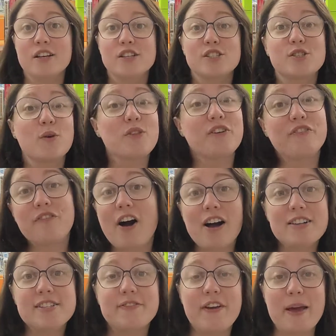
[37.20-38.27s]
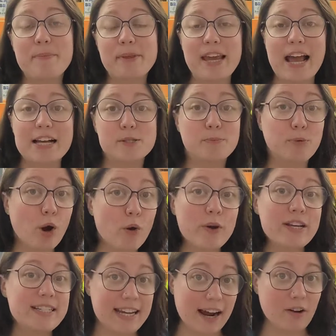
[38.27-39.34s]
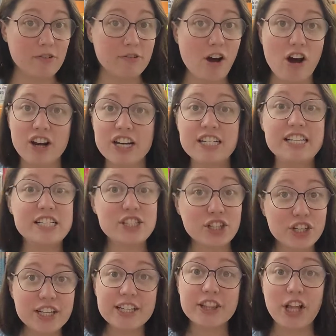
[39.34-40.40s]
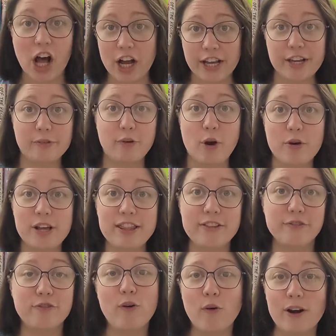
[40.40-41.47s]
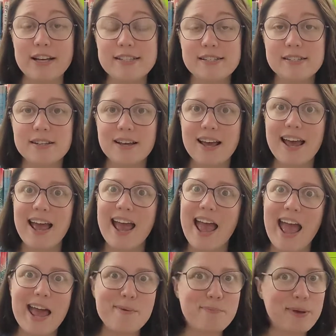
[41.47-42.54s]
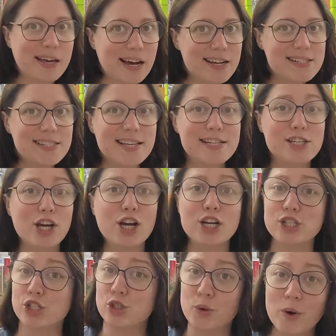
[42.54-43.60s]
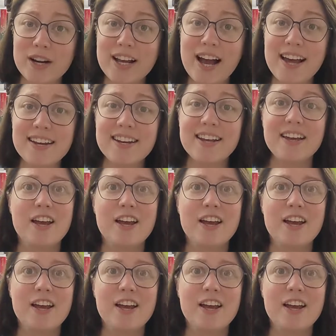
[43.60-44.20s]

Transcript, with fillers: So the Fox family has broken down on a deserted logging road in the forest, and because they took a shortcut,